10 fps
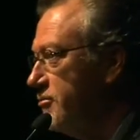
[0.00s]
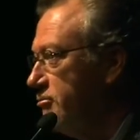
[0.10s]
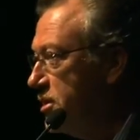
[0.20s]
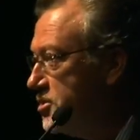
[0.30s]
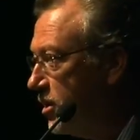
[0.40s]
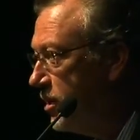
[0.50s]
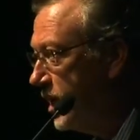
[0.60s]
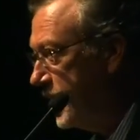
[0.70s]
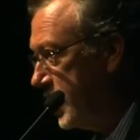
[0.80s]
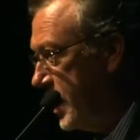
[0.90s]
of
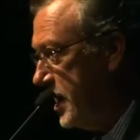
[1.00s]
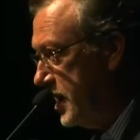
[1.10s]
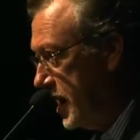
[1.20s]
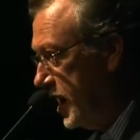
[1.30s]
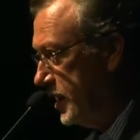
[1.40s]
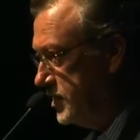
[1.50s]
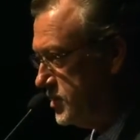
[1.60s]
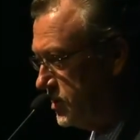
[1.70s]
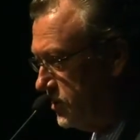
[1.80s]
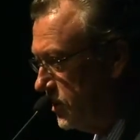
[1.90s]
returning again and again
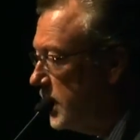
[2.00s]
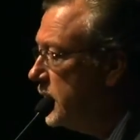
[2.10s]
to